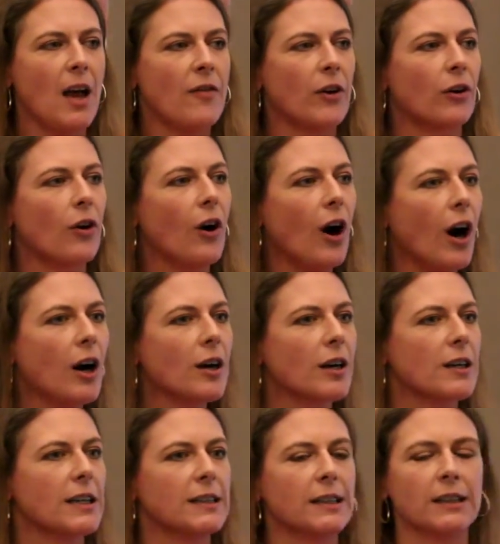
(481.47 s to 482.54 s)
But our
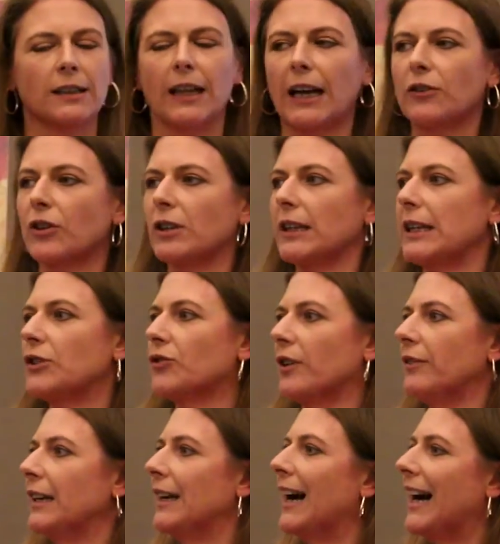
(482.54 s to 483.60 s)
heart is an electrically
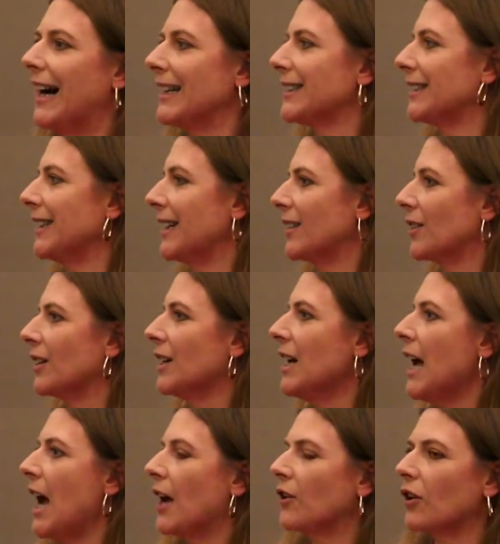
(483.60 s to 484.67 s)
driven oscillator.
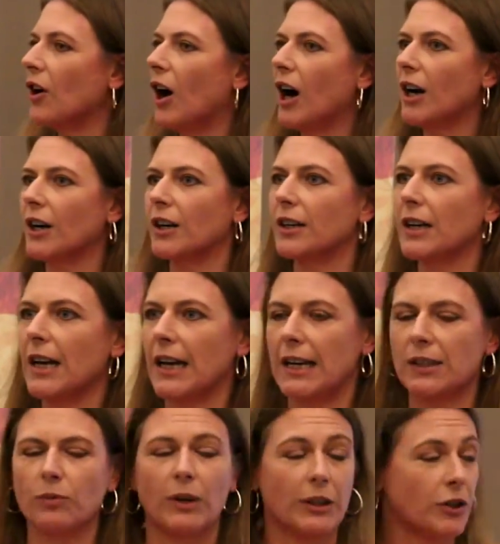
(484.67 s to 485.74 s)
And our heart
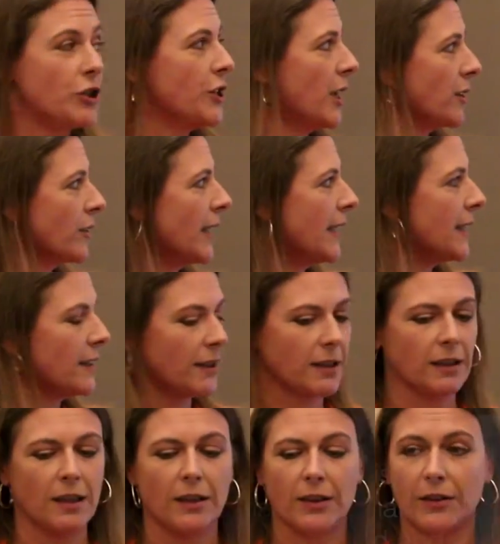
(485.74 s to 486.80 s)
is what
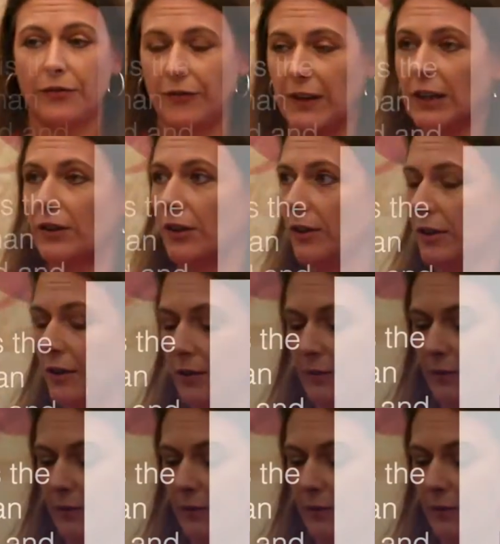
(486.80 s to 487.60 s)
generates the field.